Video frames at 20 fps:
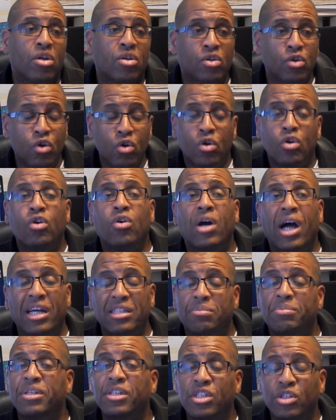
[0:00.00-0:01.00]
Google
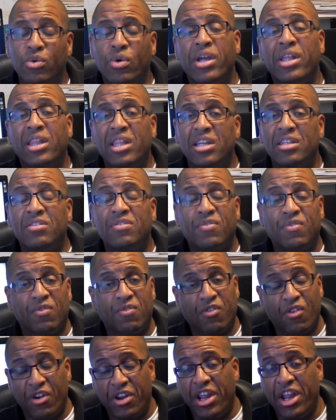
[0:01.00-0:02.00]
has been doing this
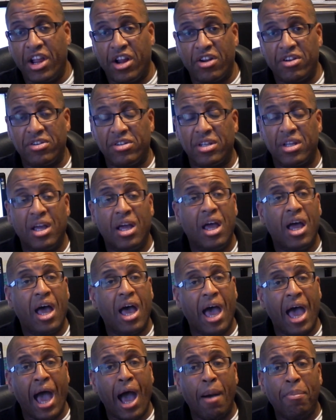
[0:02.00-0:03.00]
for years.
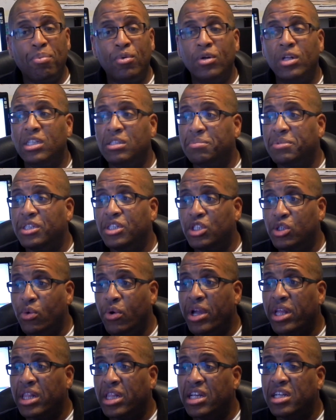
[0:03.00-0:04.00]
Apple has been
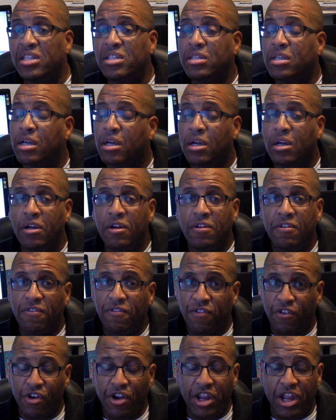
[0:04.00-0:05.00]
doing this
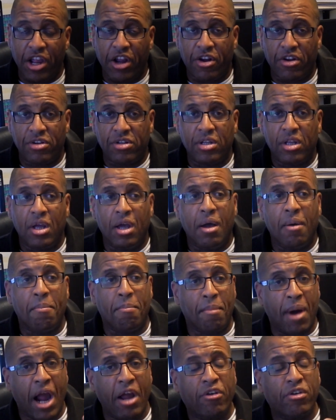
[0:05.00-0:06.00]
for years.
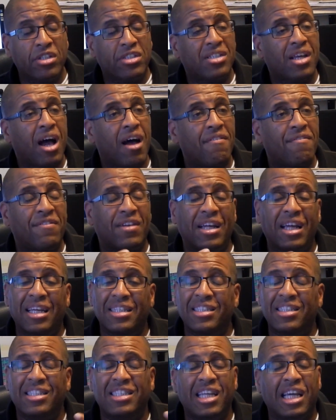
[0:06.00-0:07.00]
Microsoft
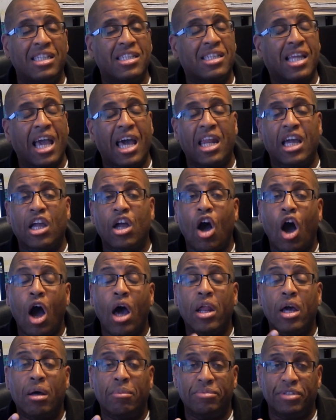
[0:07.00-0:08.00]
has just kind of
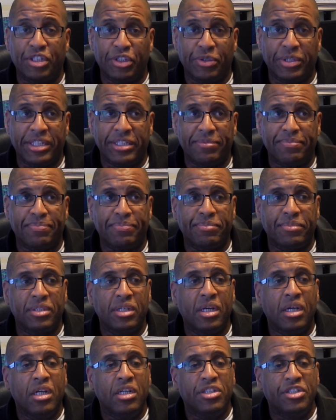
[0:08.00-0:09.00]
caught up to it.
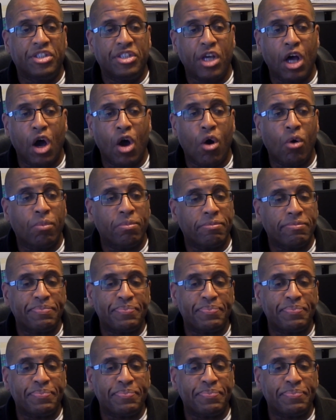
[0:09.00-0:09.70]
So